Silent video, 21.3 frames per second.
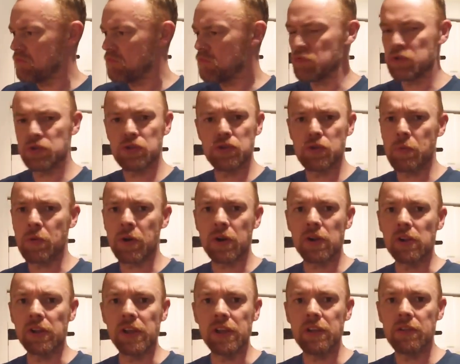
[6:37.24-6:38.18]
Super
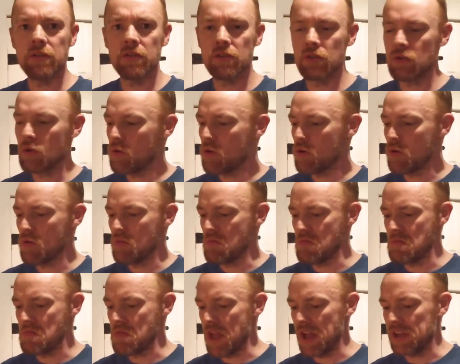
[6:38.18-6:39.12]
clean, no
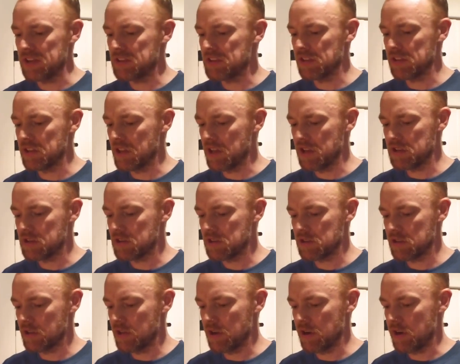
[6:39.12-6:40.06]
nasty
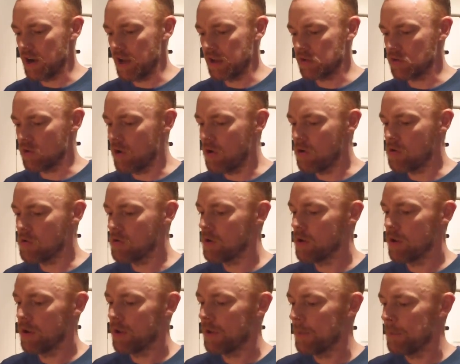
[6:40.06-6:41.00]
taste there at all,
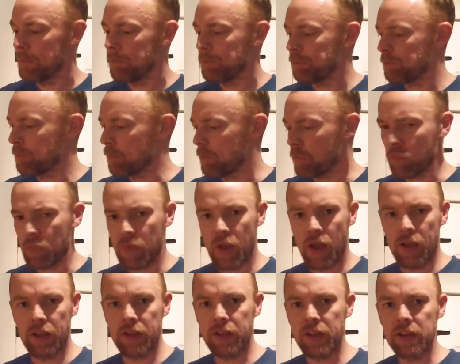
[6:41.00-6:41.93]

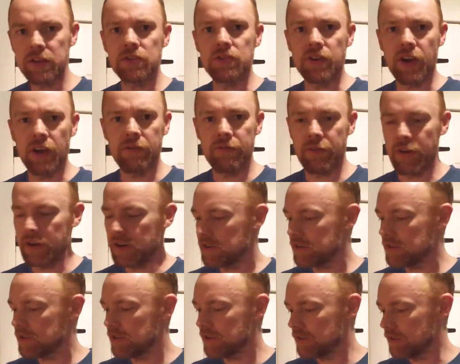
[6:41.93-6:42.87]
and a nice dry
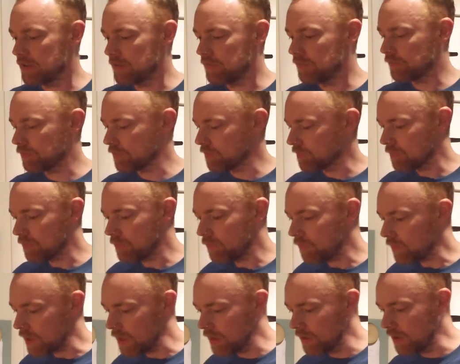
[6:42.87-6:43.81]
finish.
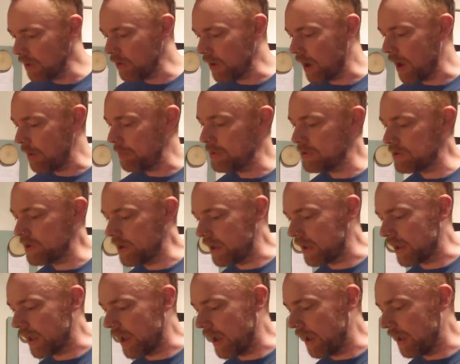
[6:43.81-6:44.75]
Now I've been
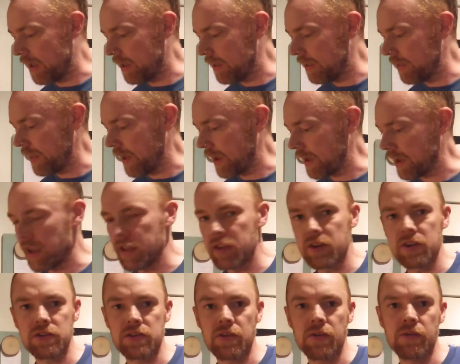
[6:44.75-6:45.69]
trying to get that kind of
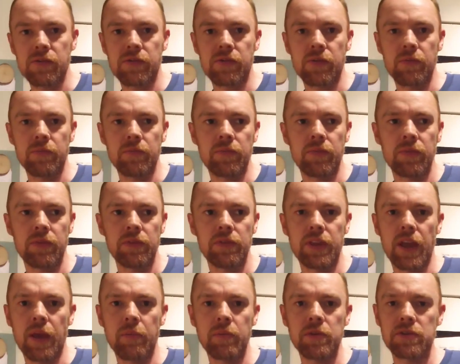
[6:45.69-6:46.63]
result from
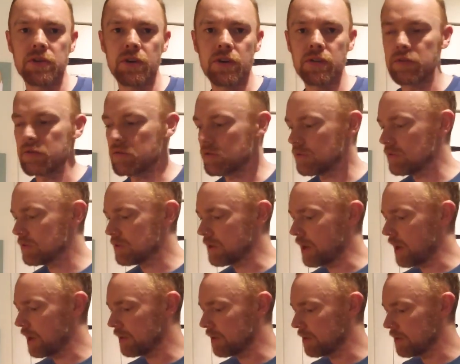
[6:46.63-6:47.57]
Demijohn
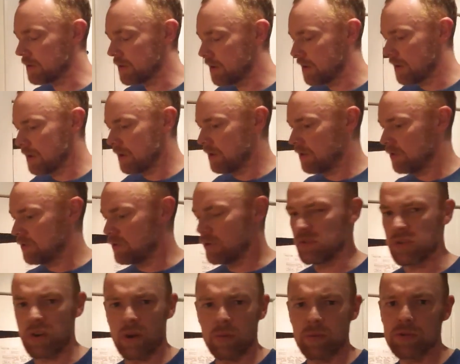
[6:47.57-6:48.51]
cider, doing
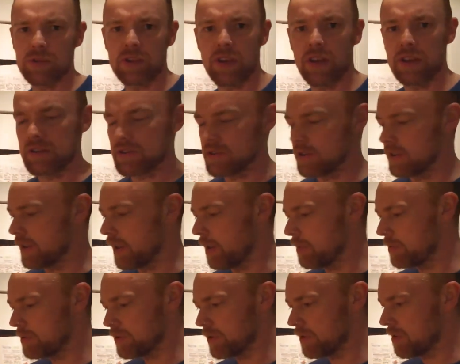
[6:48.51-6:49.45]
turbo ciders in the
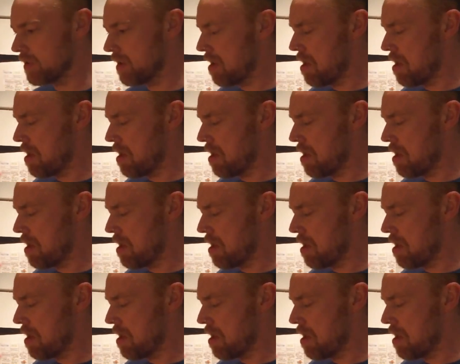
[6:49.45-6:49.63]
Demijohn.